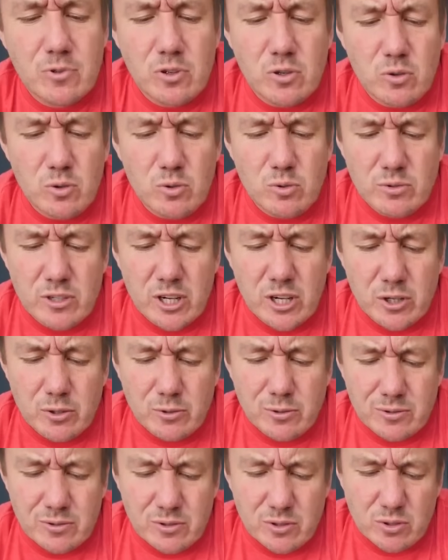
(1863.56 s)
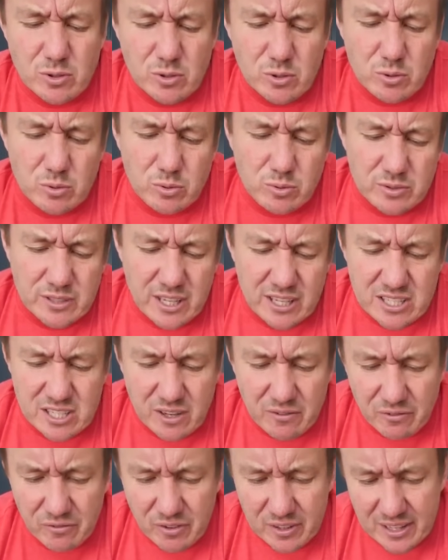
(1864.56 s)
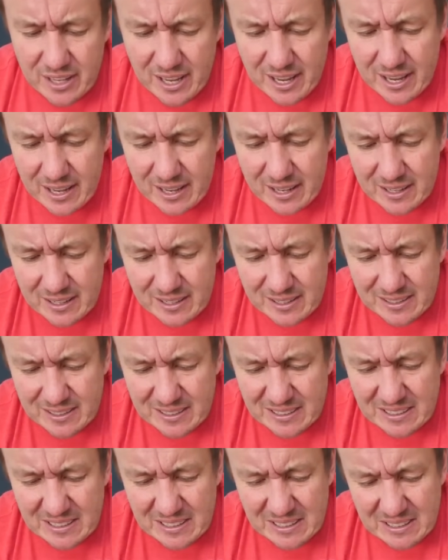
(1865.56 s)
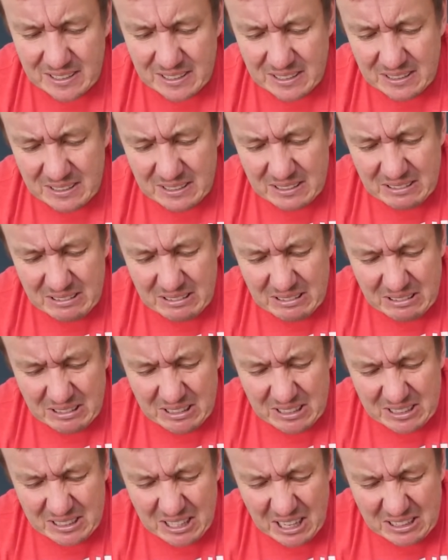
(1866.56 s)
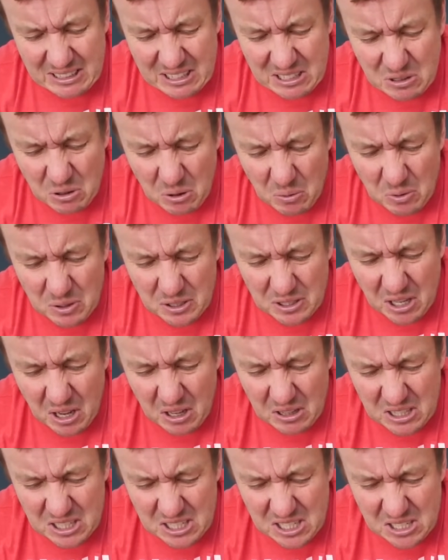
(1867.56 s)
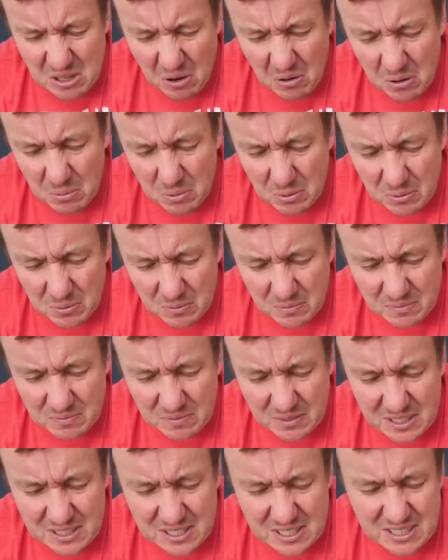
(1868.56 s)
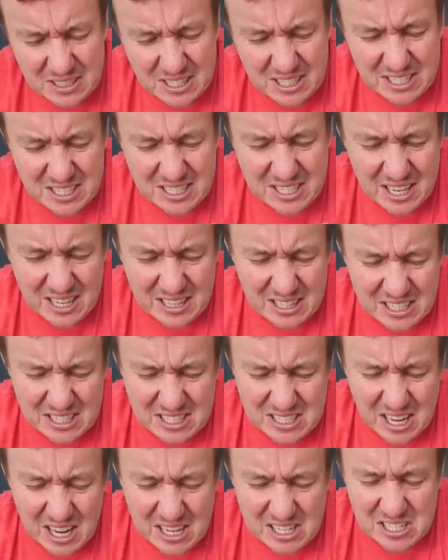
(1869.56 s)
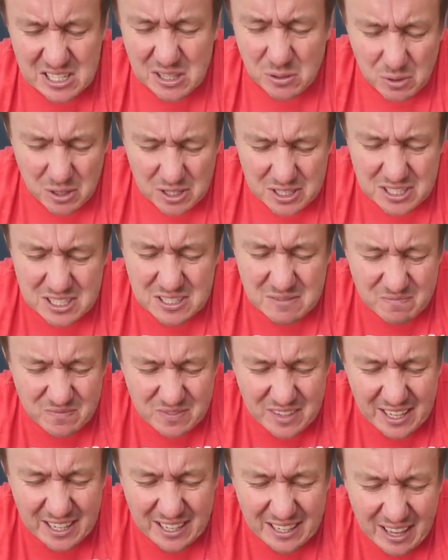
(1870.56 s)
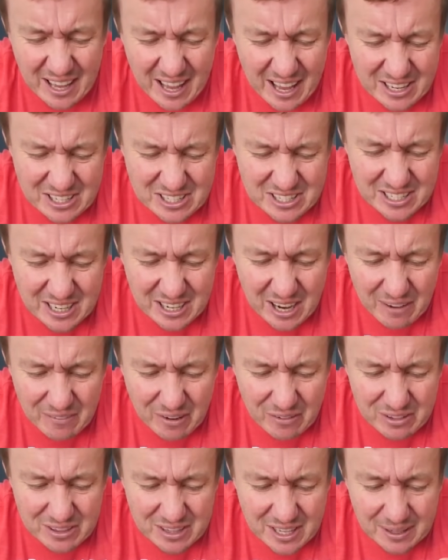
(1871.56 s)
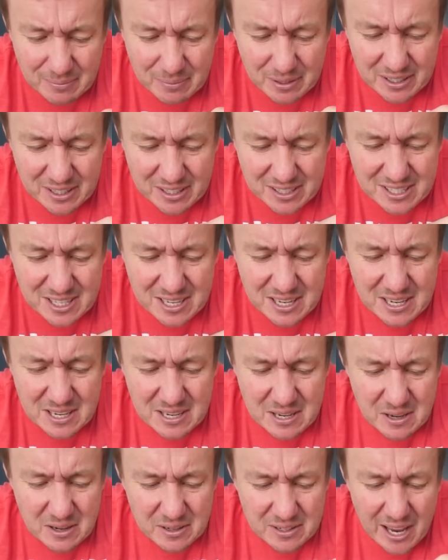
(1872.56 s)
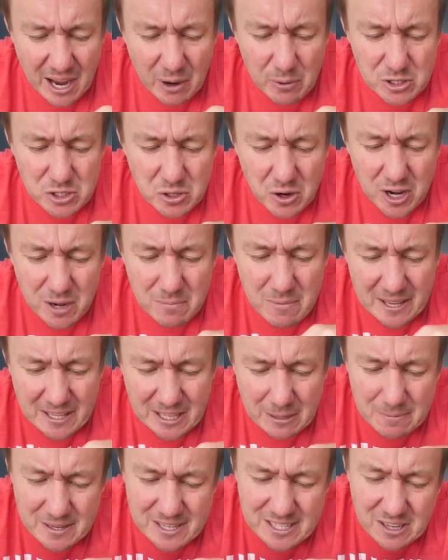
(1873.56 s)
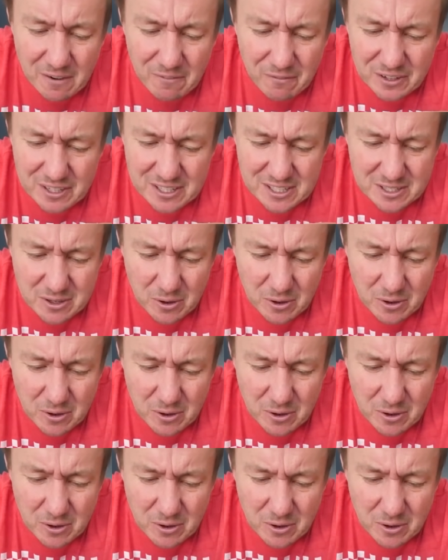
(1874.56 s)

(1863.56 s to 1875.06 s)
Oh, no. Oh, there's something there. And that did not want to go. This is horrible. This is actually the worst thing actually out of everything, because now we're trying to make it be something it's